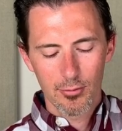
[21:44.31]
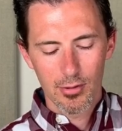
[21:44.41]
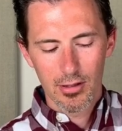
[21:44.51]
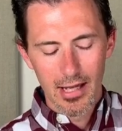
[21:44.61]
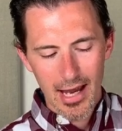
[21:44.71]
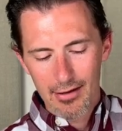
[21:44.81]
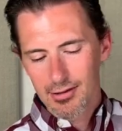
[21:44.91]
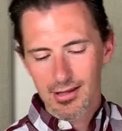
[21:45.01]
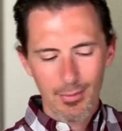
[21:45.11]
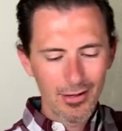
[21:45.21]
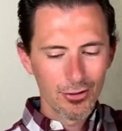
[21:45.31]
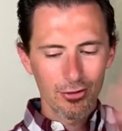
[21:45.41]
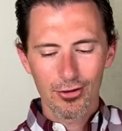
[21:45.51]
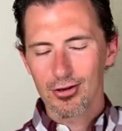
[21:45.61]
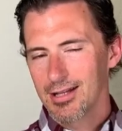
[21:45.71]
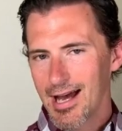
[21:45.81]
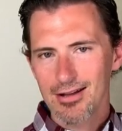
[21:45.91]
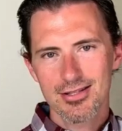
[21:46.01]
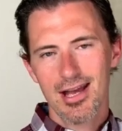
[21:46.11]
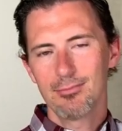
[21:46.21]
But everything may look good on the
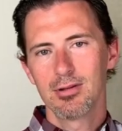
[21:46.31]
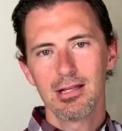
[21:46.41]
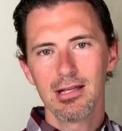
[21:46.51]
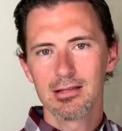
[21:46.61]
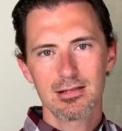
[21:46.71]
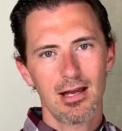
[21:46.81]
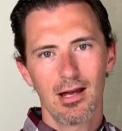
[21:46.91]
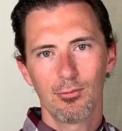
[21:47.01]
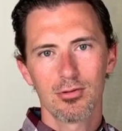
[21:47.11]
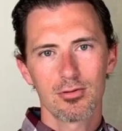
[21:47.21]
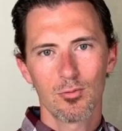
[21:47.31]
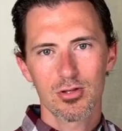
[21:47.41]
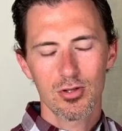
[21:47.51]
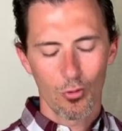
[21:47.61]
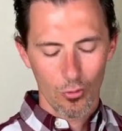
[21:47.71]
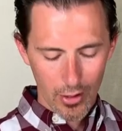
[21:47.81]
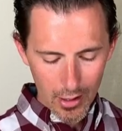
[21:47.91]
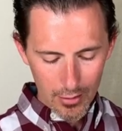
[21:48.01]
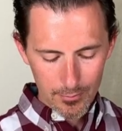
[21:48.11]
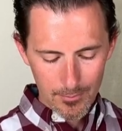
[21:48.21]
outside, but the inside was torn
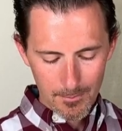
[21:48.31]
up.